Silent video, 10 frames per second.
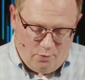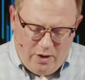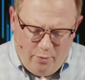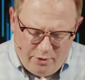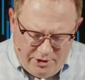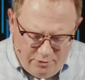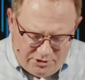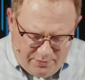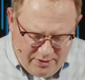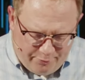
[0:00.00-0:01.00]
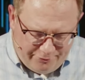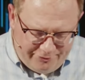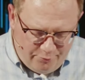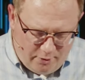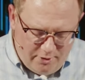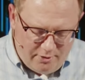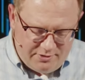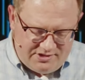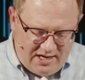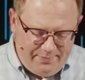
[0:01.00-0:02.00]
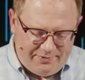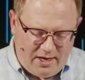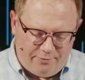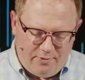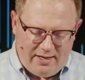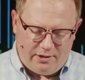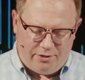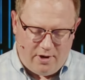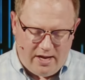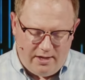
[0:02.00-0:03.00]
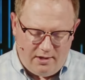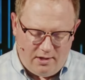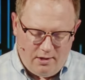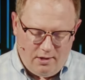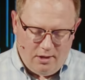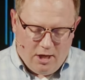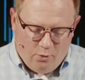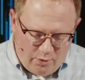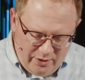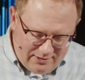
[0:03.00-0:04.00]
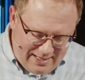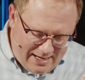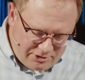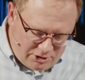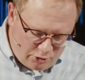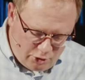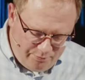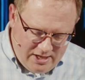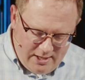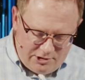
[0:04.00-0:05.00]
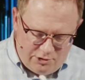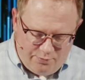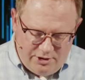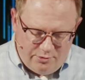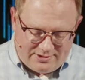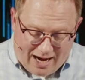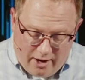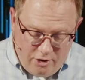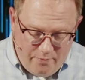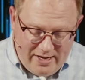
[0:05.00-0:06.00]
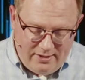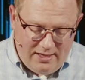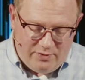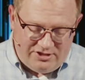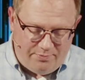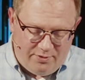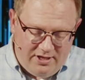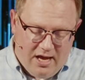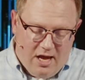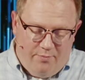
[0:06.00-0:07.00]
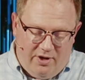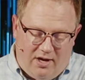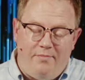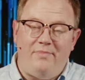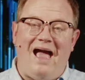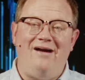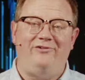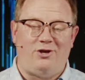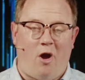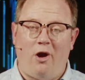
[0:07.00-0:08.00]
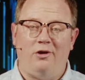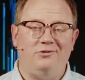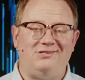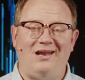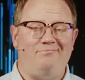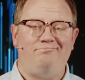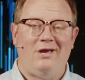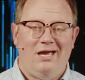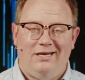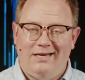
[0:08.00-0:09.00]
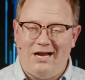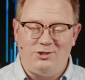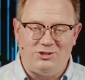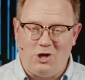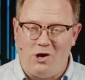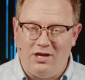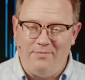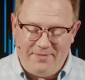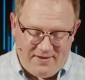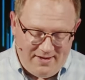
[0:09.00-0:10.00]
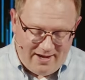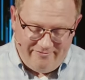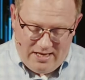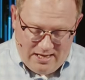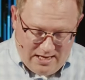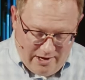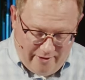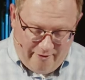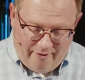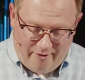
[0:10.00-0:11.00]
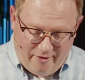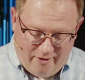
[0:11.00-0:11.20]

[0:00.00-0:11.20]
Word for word: We reduce people to words typed on a Reddit thread. When we allow social media to reduce our humanity, we simply become avatars, and I'm not just talking about the Na'vi here.